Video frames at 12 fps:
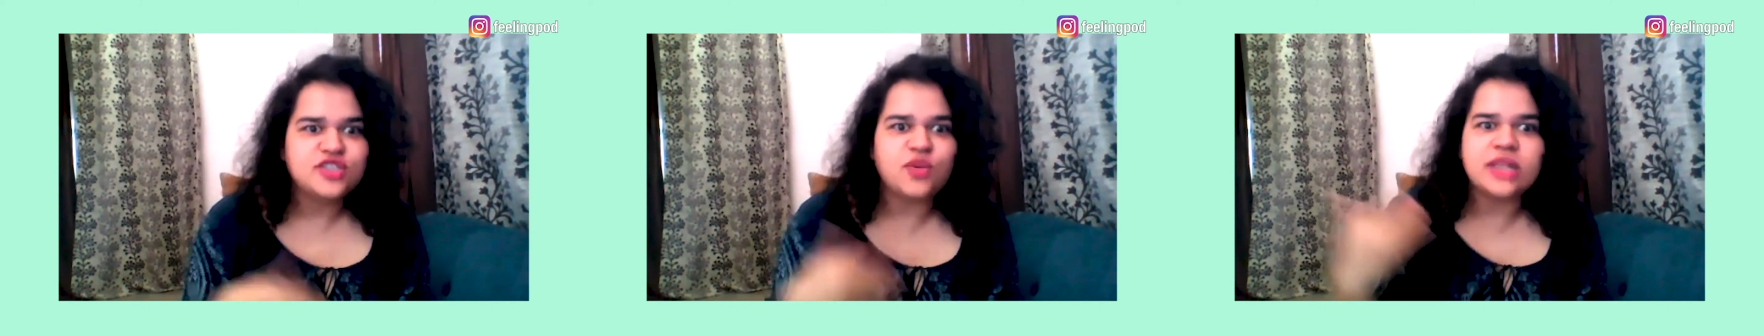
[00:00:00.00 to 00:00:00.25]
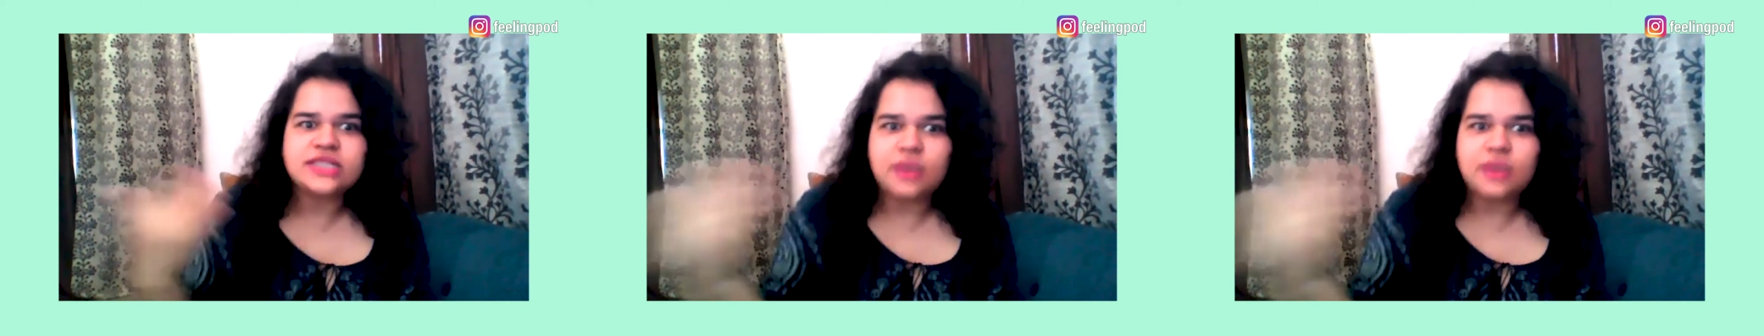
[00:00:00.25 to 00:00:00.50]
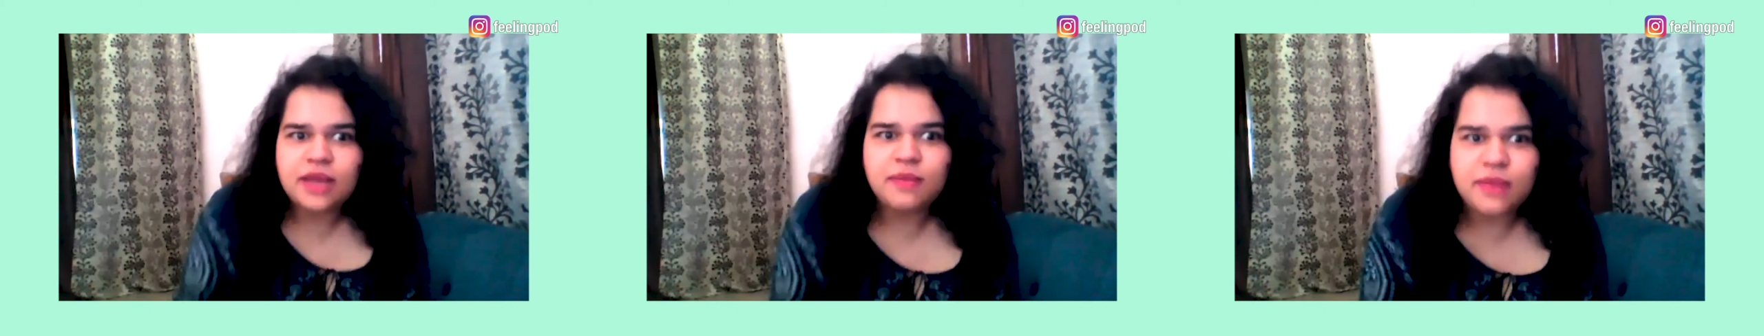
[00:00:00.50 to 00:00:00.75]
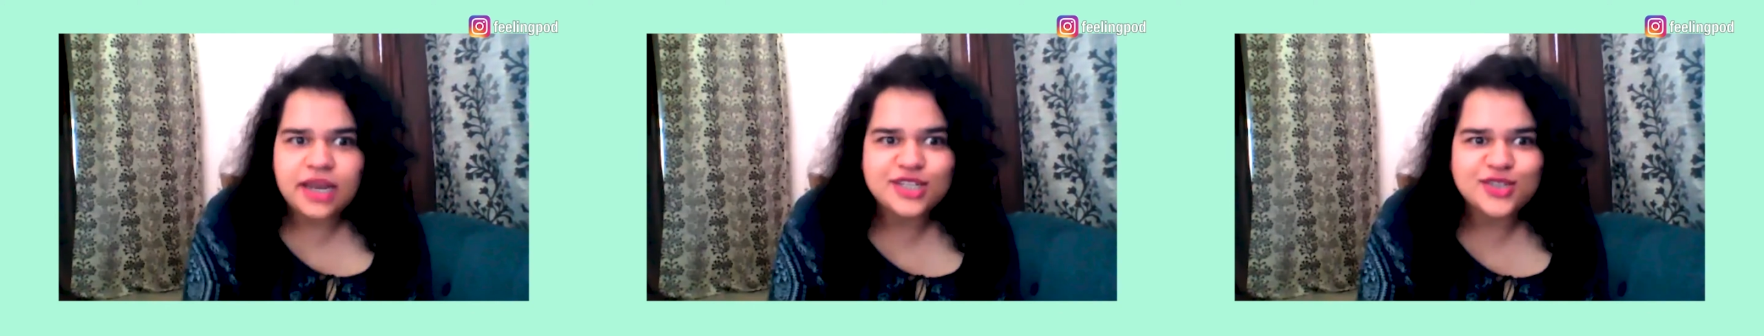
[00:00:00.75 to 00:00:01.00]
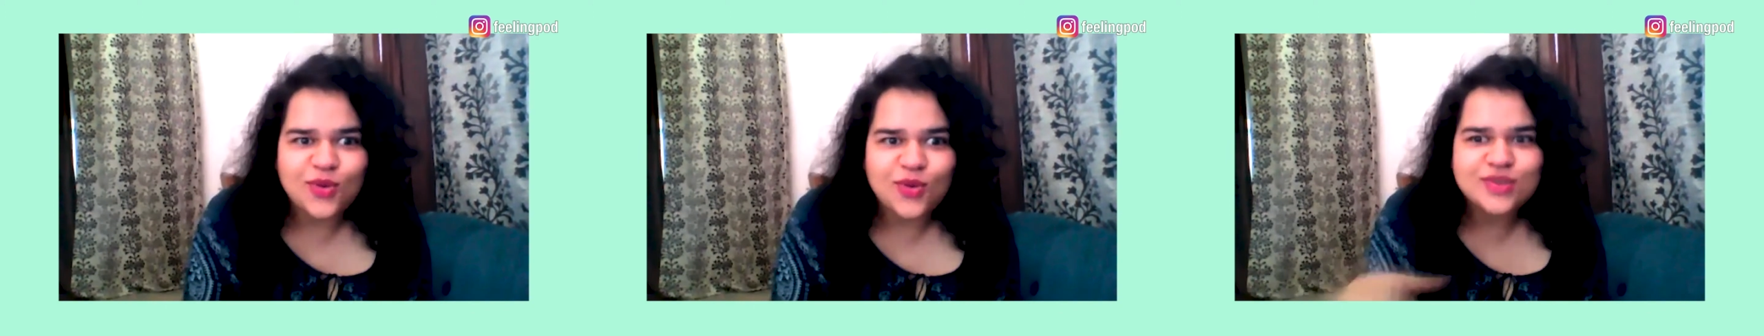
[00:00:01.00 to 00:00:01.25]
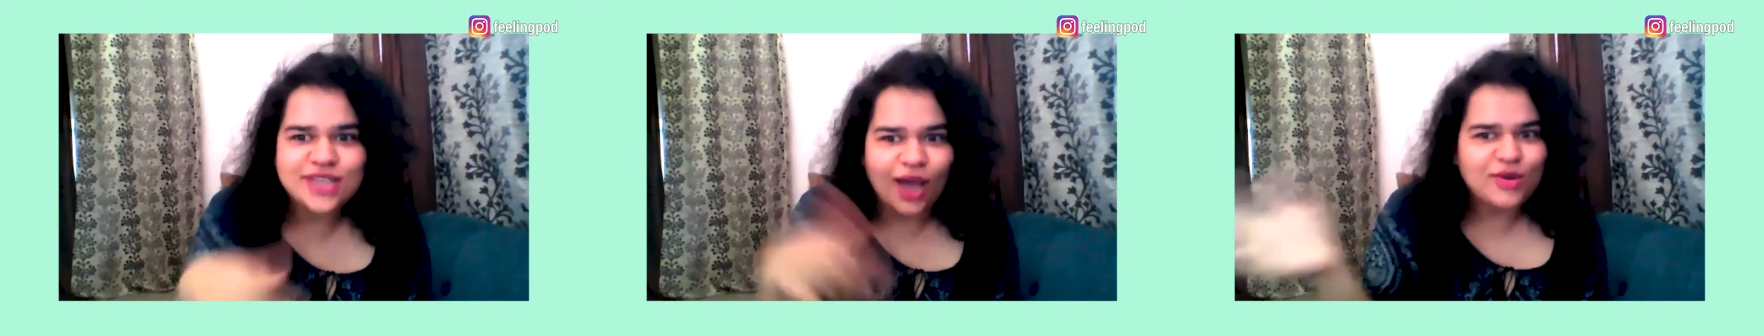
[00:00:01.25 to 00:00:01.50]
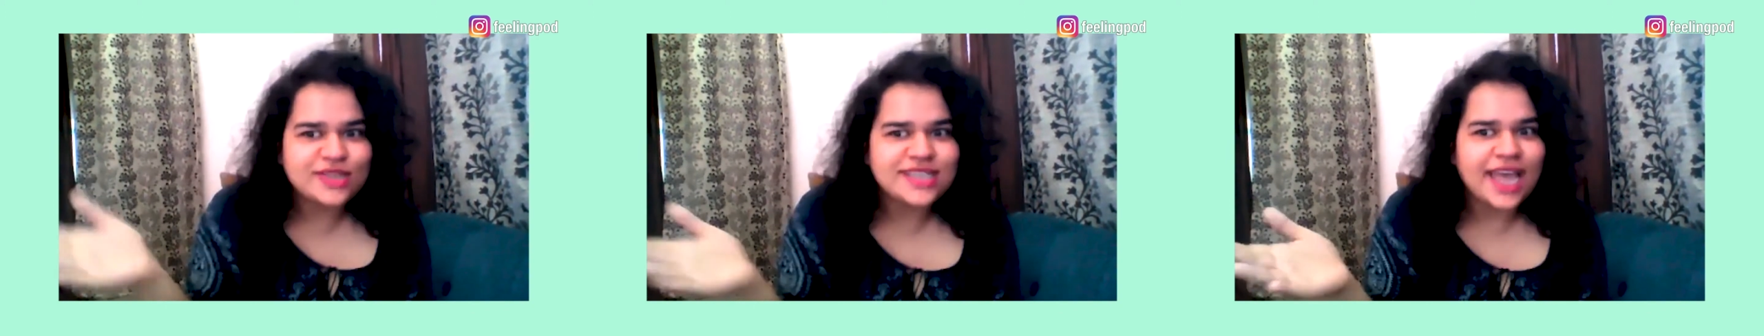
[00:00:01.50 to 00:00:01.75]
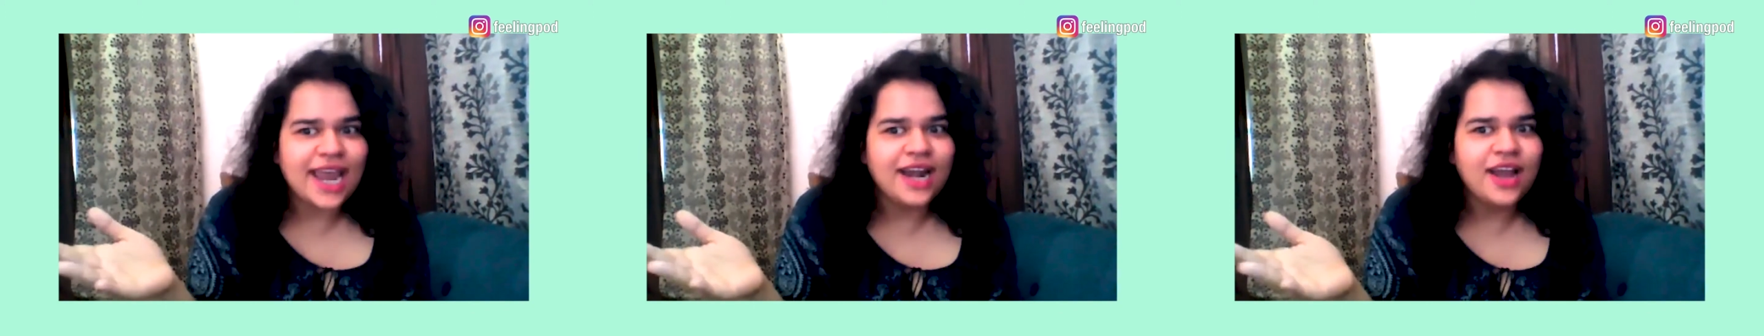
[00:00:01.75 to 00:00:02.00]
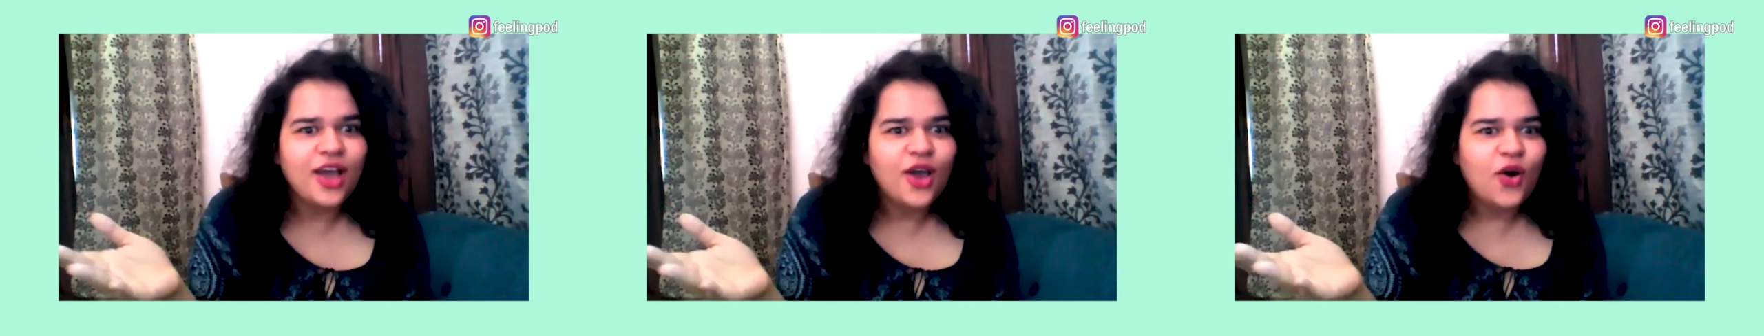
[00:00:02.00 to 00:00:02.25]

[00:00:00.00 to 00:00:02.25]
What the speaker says: So when somebody meets you who's outside,